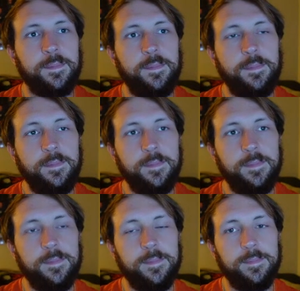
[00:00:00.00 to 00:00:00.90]

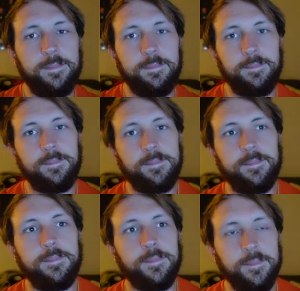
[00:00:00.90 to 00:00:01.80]

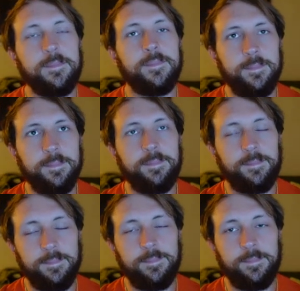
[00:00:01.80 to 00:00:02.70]

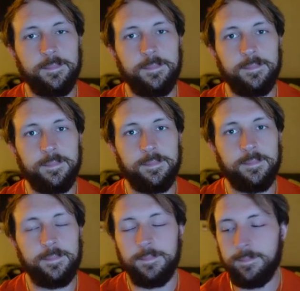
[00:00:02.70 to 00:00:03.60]

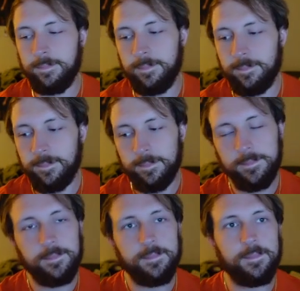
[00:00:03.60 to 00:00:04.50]

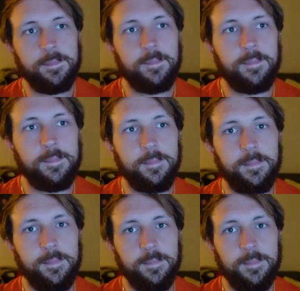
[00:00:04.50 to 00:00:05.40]

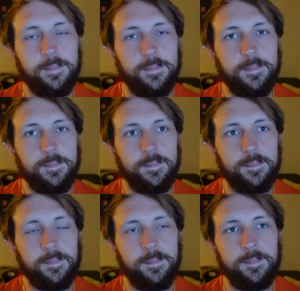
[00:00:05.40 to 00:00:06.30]

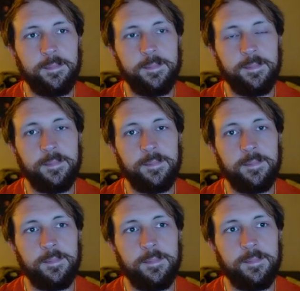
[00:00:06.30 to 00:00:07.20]

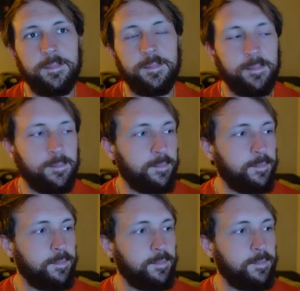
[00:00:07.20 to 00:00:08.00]
This person isn't speaking.